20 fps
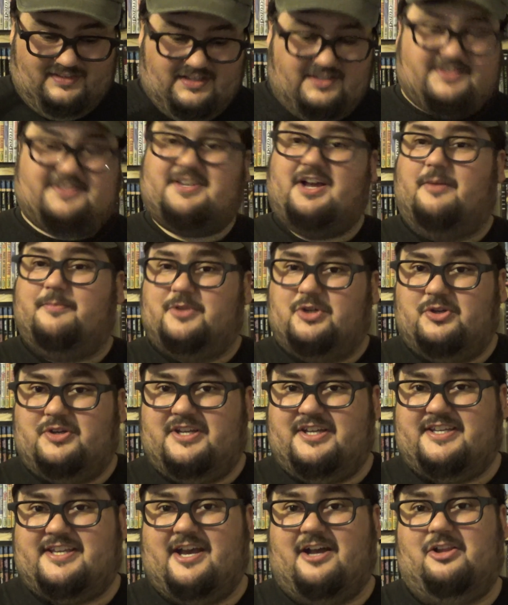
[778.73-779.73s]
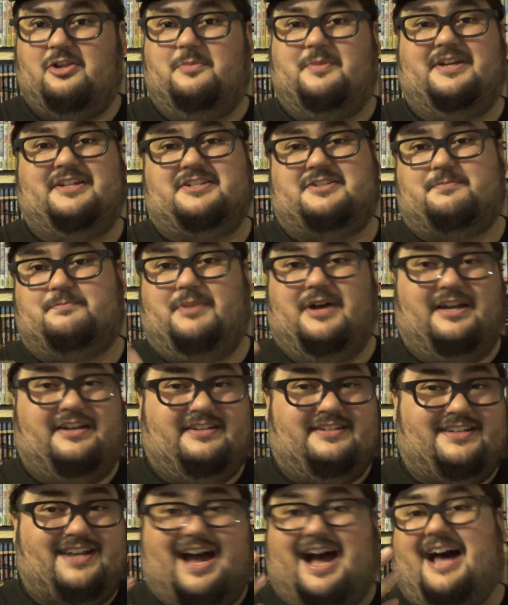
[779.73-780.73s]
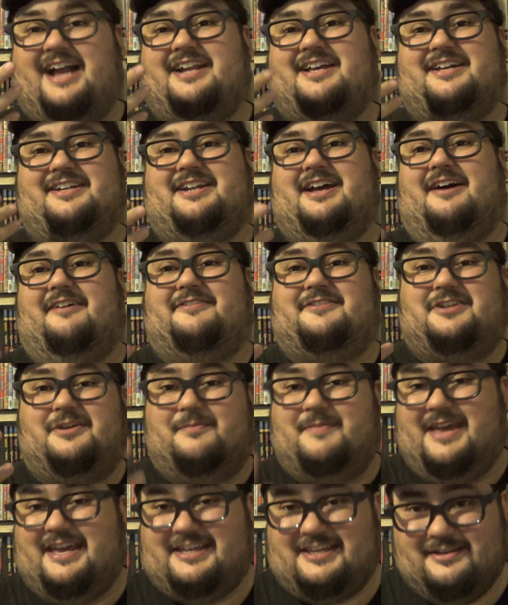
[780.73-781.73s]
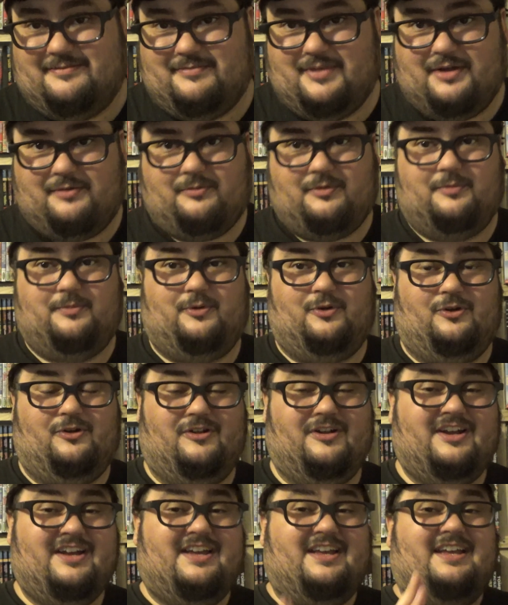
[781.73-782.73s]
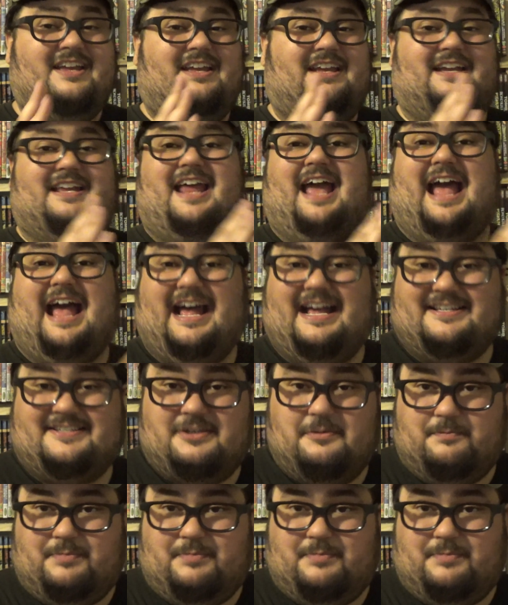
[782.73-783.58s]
some unique elements, but not enough to make it memorable. It has a